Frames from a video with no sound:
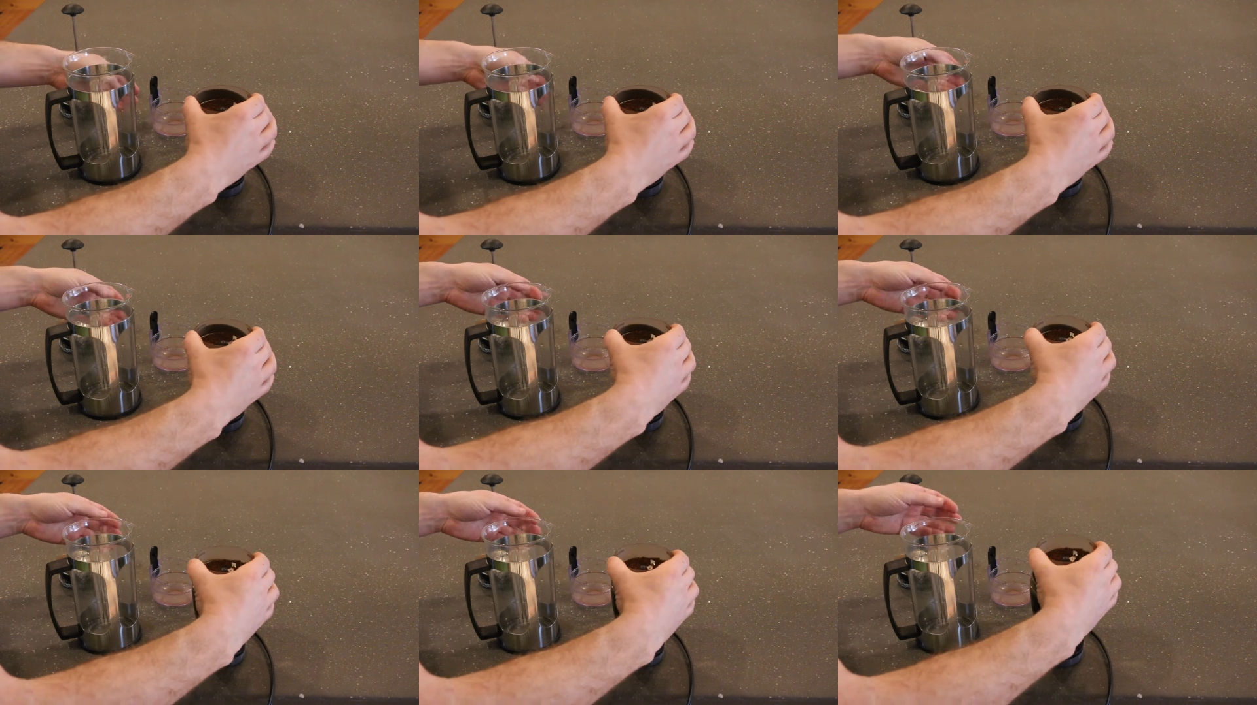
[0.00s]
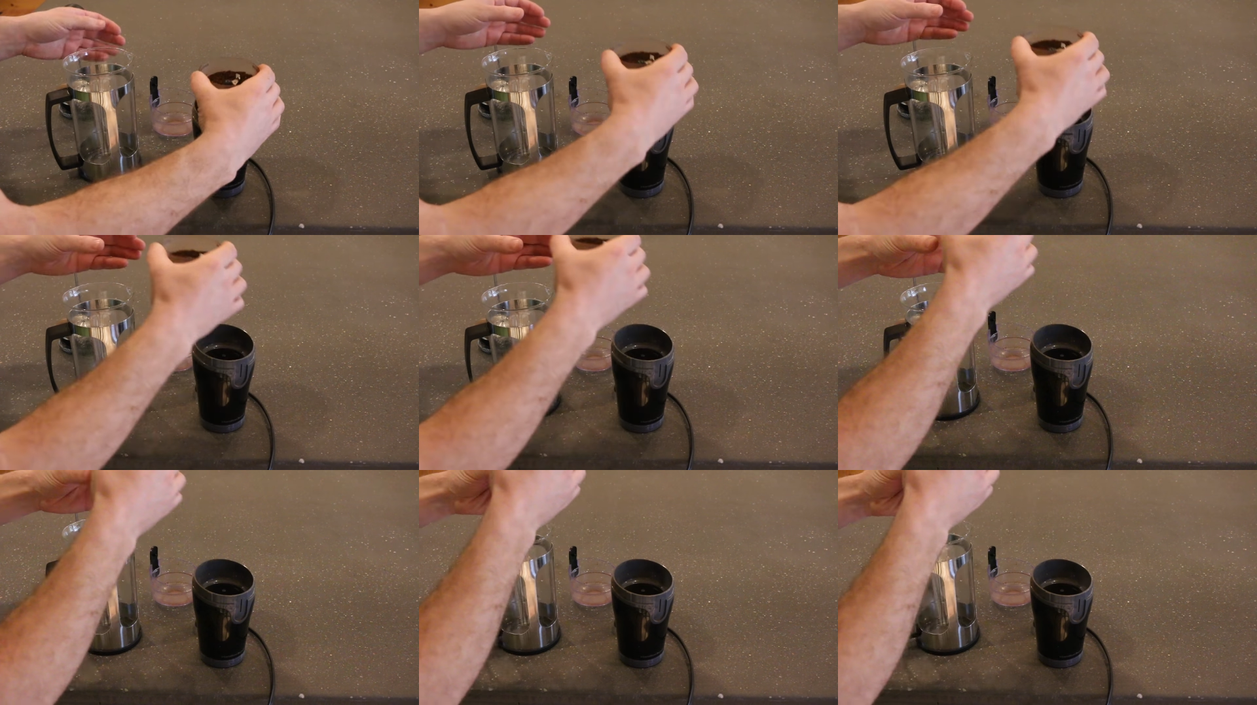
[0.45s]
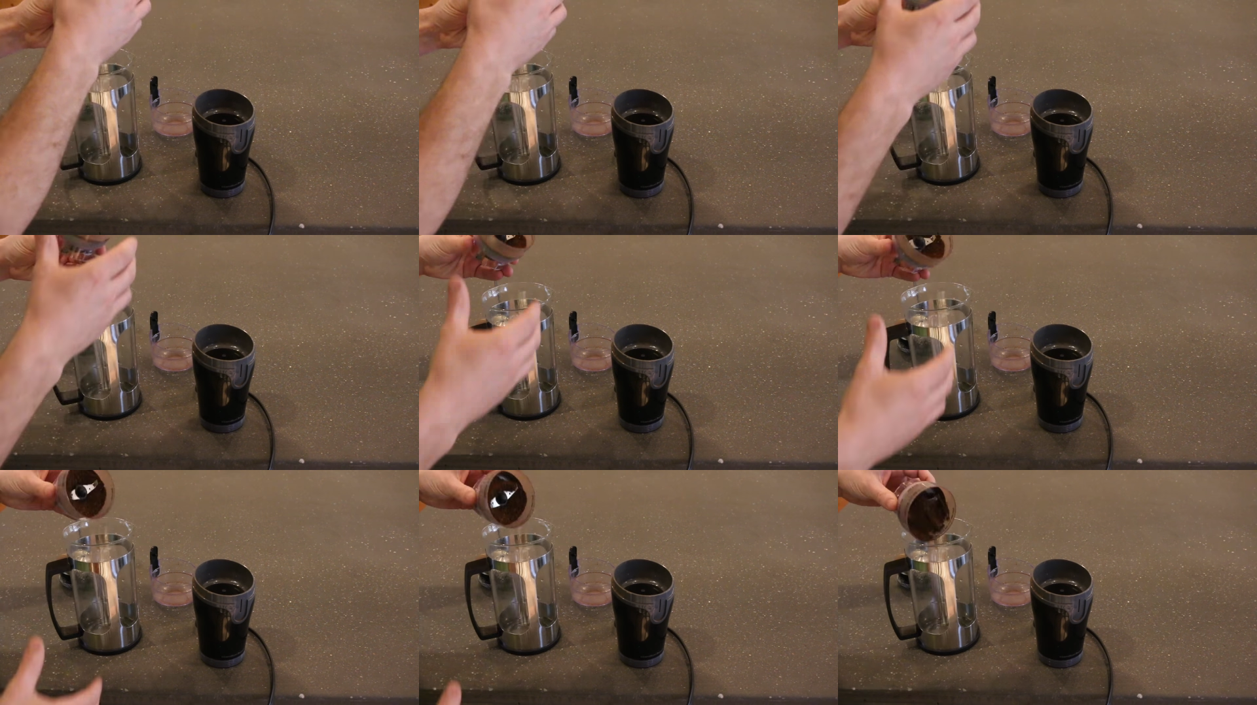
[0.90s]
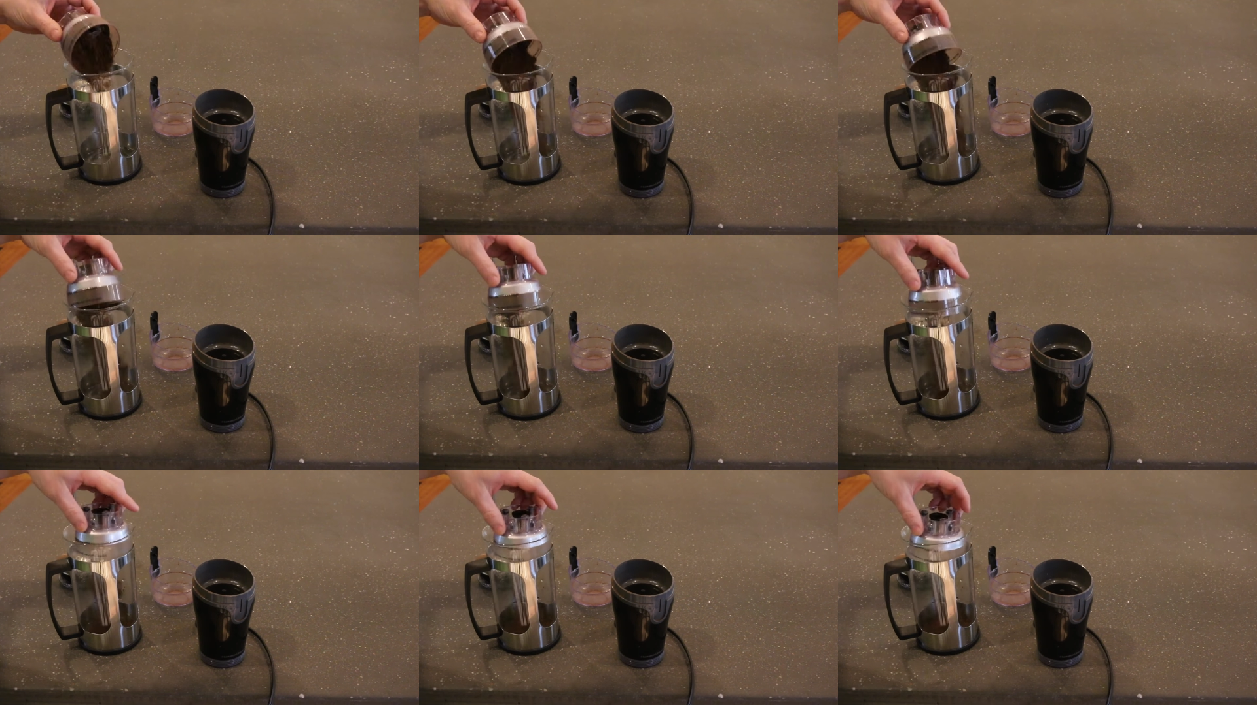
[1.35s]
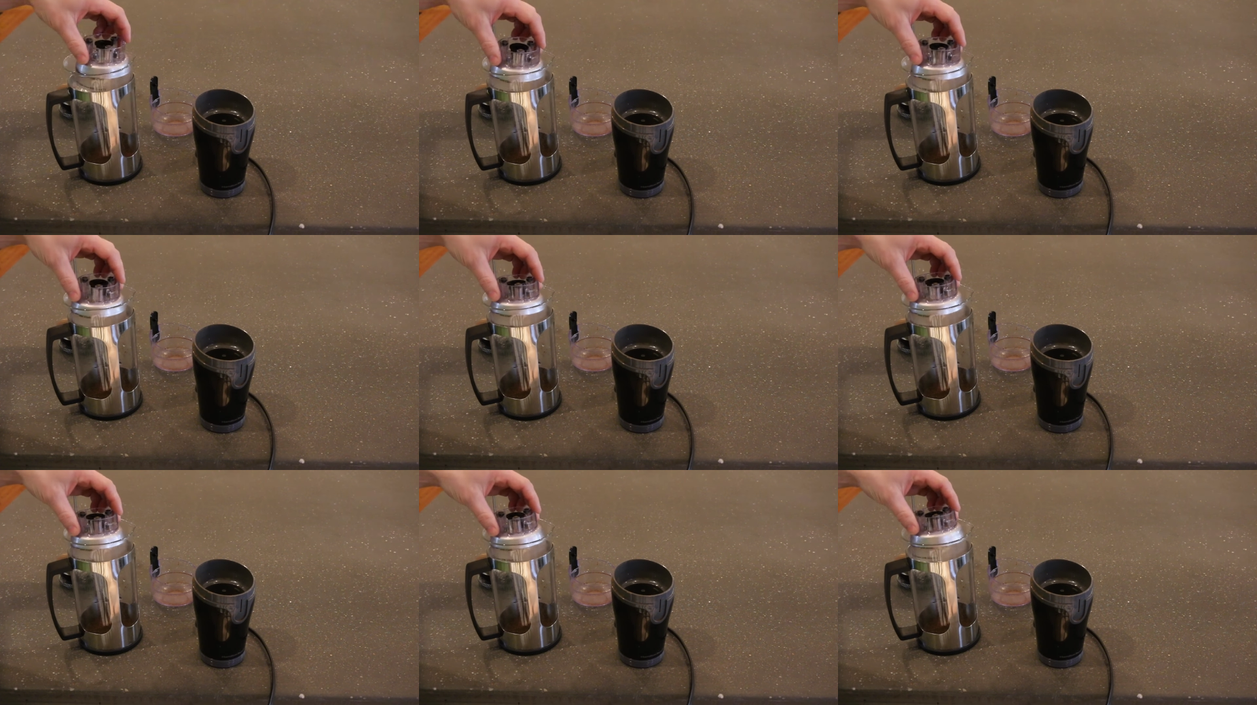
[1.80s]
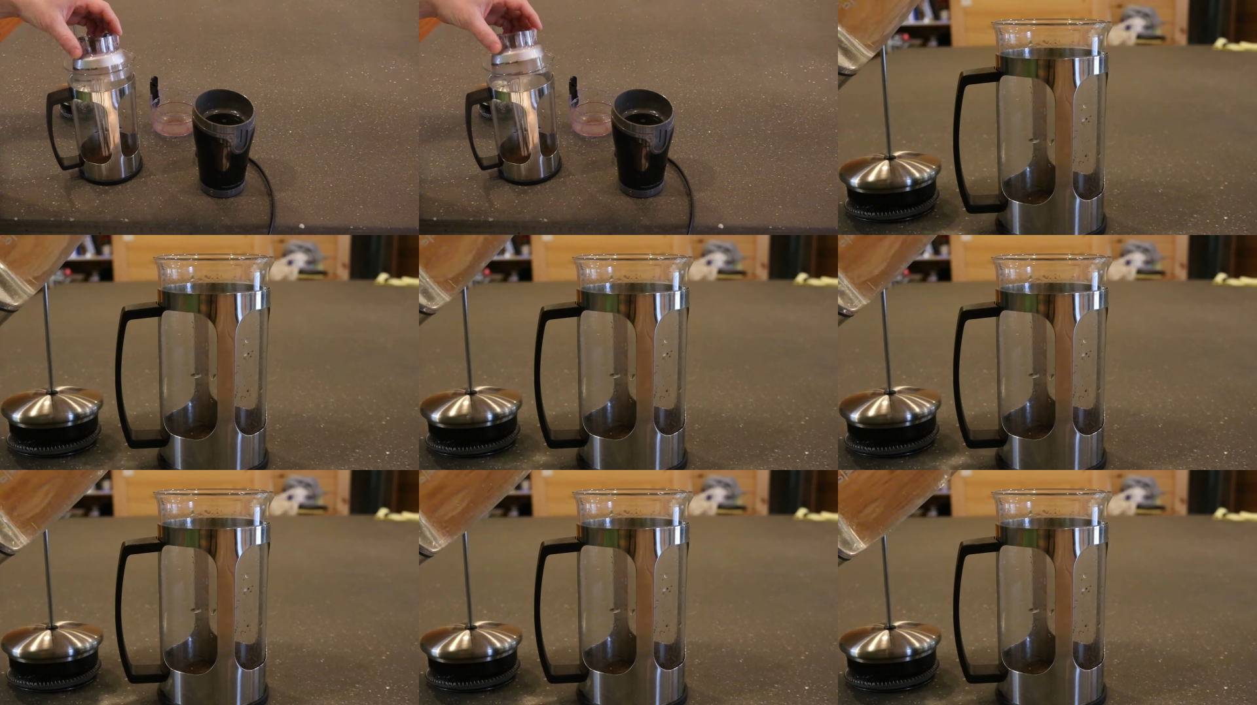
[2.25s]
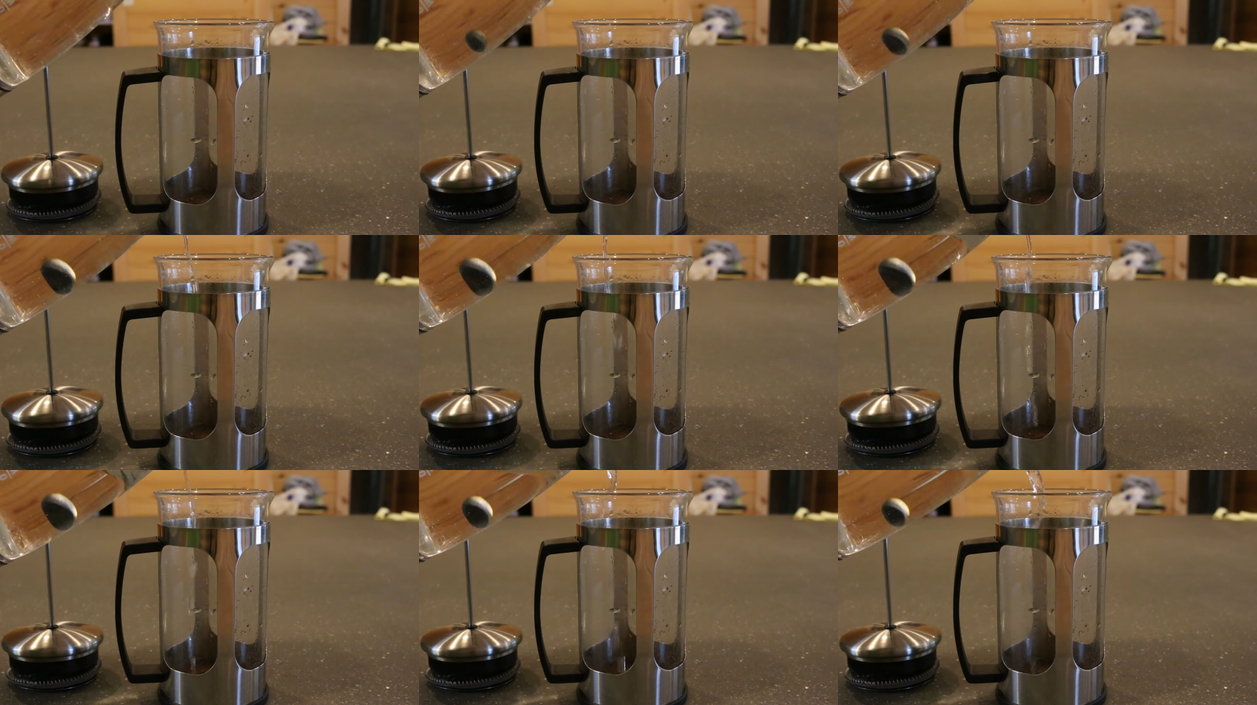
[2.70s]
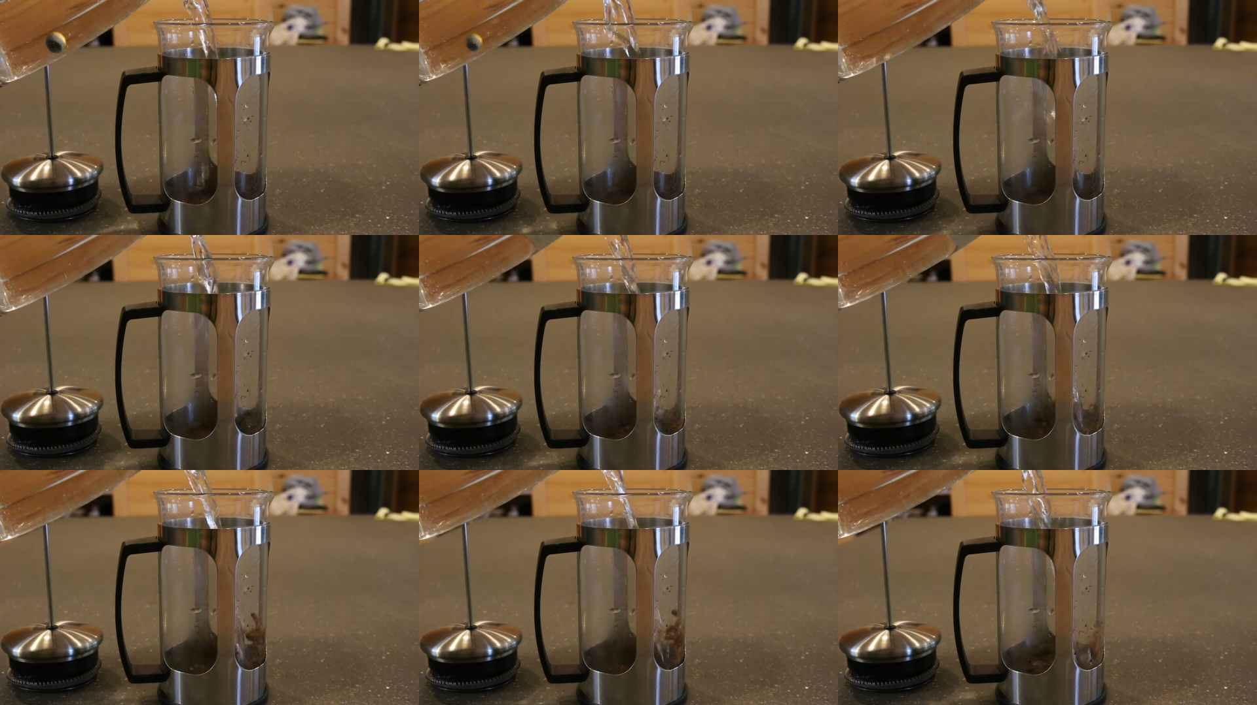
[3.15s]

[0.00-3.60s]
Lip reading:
[unreadable: no face in view]